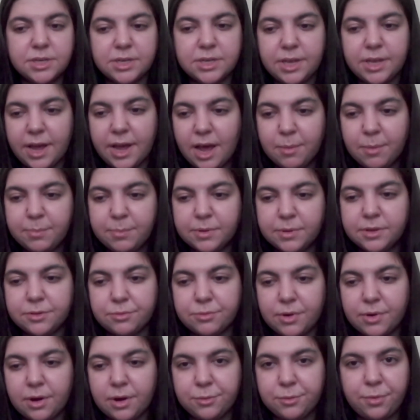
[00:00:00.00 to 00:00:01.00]
It happened
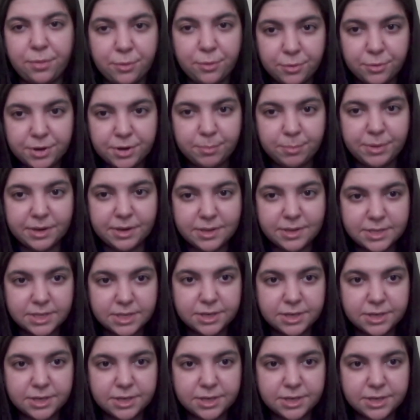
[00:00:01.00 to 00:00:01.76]
around 30 minutes